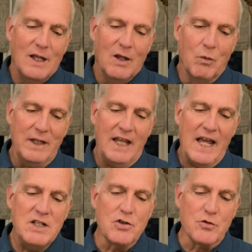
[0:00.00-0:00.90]
When the
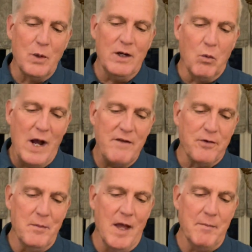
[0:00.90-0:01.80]
angels went away
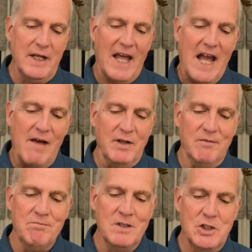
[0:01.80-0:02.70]
from them into
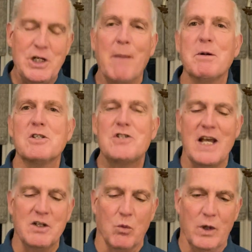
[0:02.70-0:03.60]
heaven, the shepherds
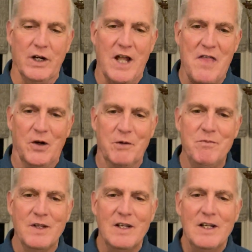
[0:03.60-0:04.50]
said to one another,
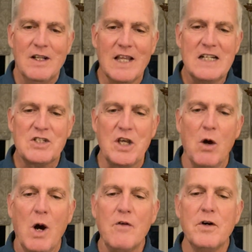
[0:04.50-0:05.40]
"Let us
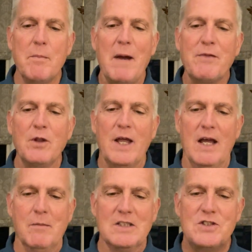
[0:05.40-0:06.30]
go over to
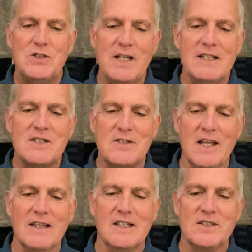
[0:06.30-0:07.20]
Bethlehem and see this
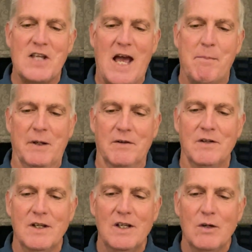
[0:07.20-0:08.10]
thing that has happened,
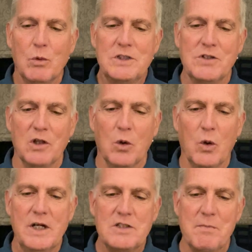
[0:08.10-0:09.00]
which the
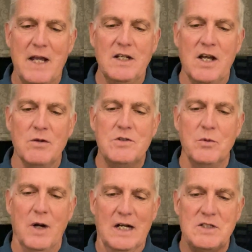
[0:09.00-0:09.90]
Lord has made known
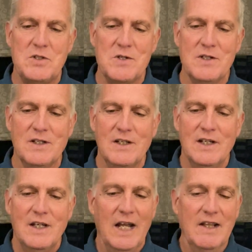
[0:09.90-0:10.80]
to us."
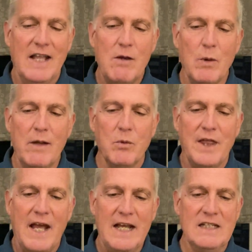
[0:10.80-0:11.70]
And they went
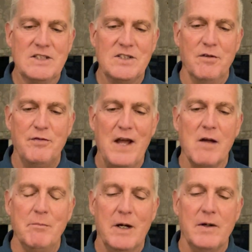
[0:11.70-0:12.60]
with haste and
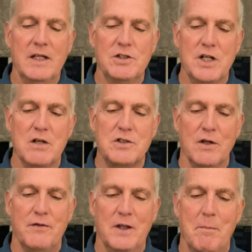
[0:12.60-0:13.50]
found Mary and
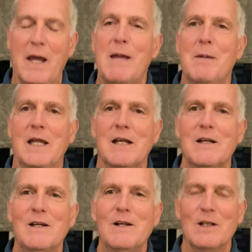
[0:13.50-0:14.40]
Joseph and the baby
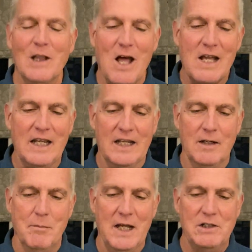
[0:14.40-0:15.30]
lying in a
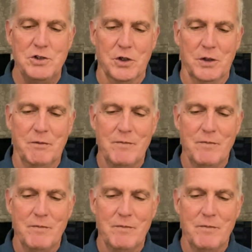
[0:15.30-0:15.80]
manger.